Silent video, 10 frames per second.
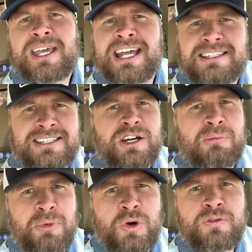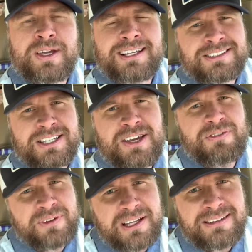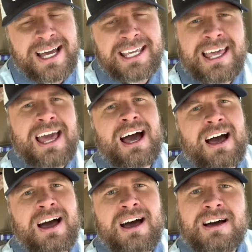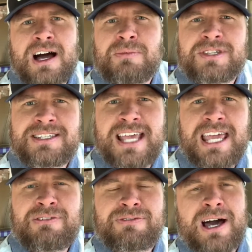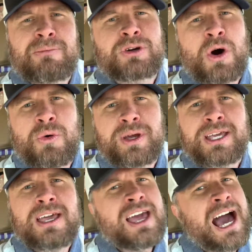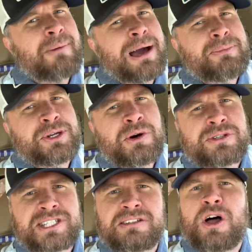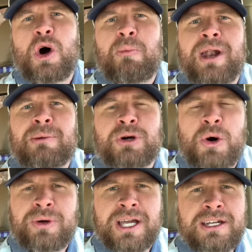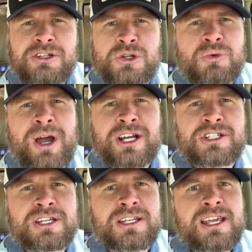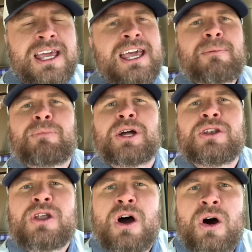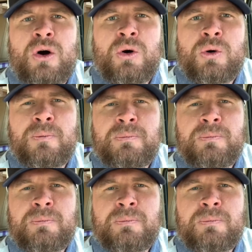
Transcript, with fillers: It's still moving. So you feel like, ah, I'm safe. I'm going. I might be going slow, but I'm going in a direction. But no,